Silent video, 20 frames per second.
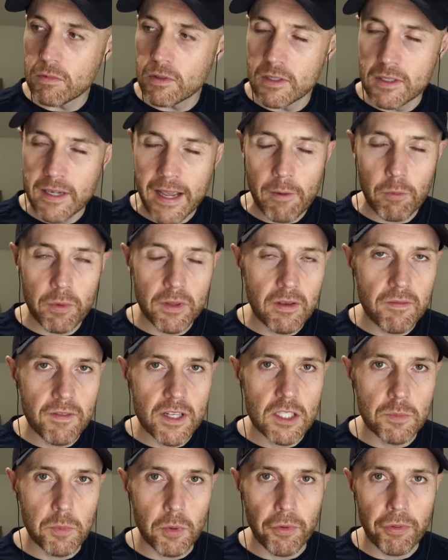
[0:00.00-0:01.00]
with the
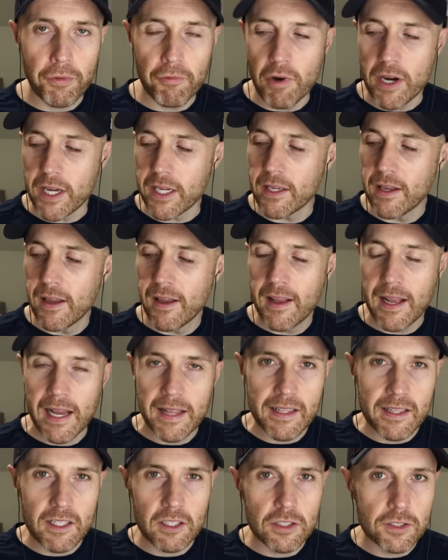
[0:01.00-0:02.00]
Invincible 3, I
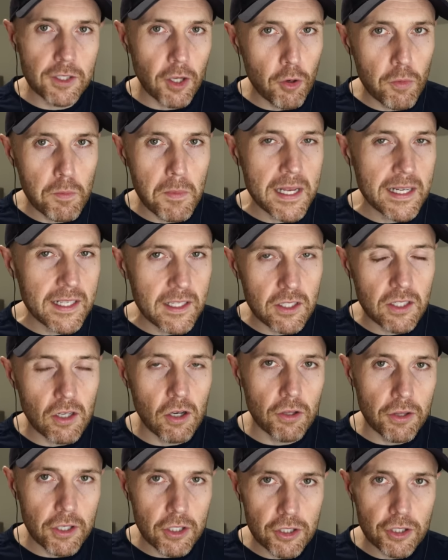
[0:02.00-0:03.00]
think there's so many
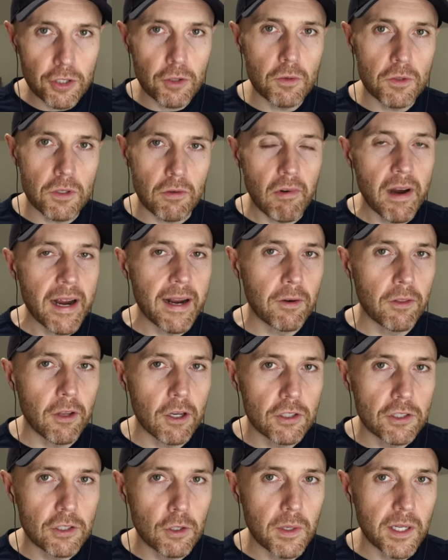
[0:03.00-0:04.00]
other shoes around
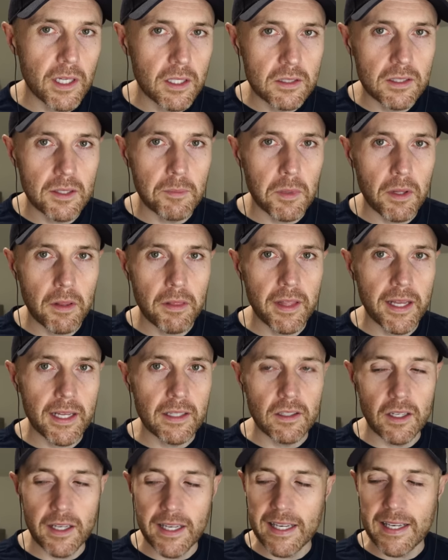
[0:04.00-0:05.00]
that are doing a similar
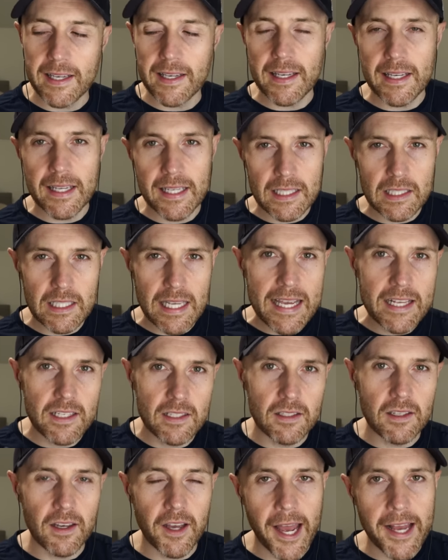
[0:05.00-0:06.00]
thing that it
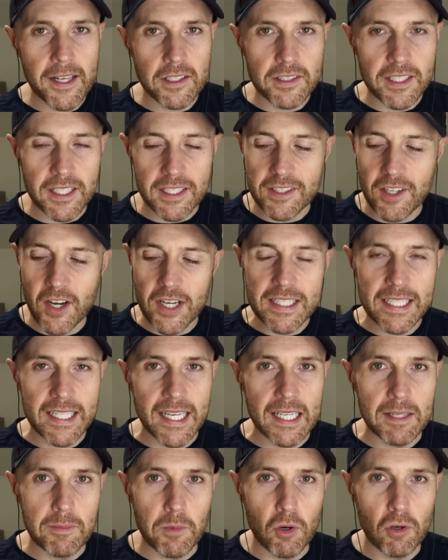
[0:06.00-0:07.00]
isn't as exciting
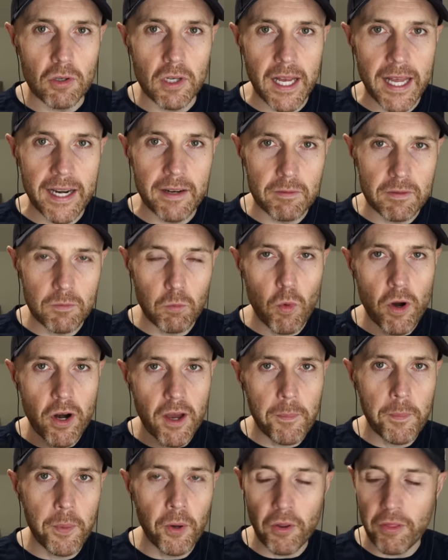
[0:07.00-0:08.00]
anymore. And when
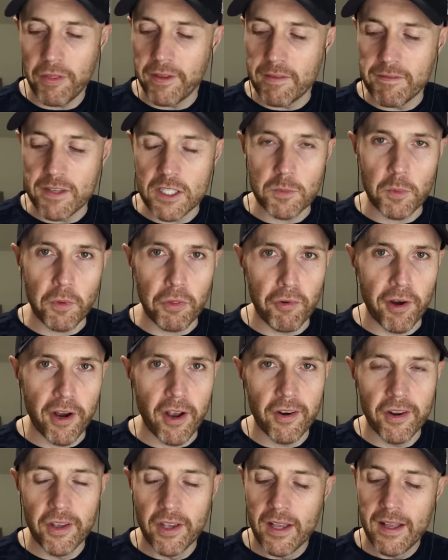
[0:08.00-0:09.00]
I put the Invincible 3
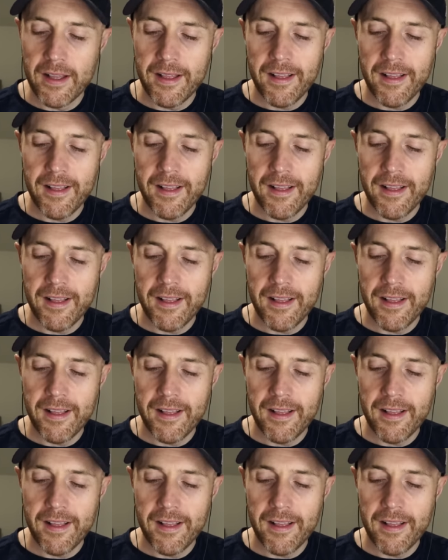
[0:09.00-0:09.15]
on,